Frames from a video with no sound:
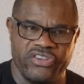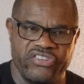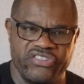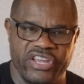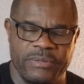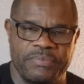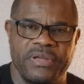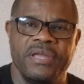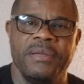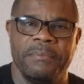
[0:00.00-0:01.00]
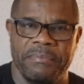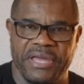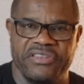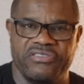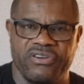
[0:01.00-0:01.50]
shape,
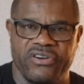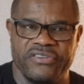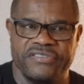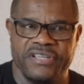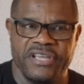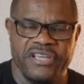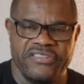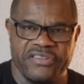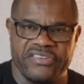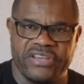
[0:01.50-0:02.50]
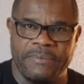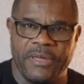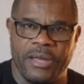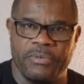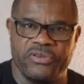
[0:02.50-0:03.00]
many chords. So the shape
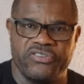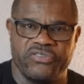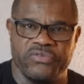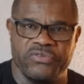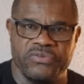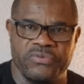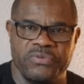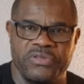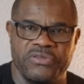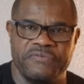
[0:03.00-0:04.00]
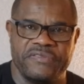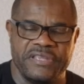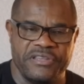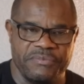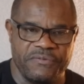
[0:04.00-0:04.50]
that I'm going to show you, you've
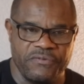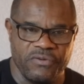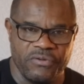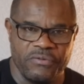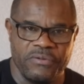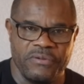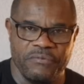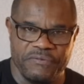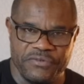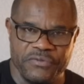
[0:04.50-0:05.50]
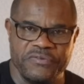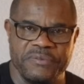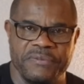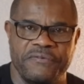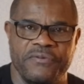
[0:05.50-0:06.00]
seen it before. We've used
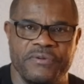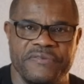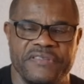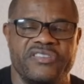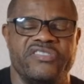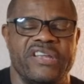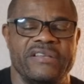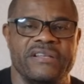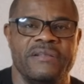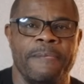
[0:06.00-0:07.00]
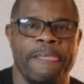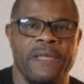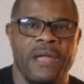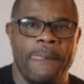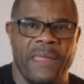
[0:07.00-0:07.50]
it before on this channel,
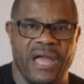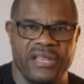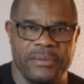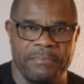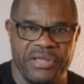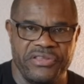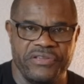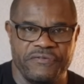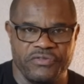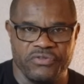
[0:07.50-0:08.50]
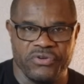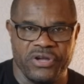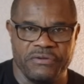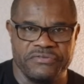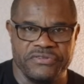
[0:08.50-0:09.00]
and many of you know
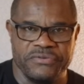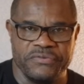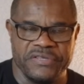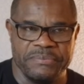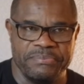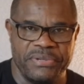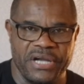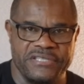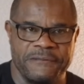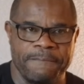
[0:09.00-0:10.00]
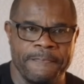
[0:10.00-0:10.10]
how to use it, but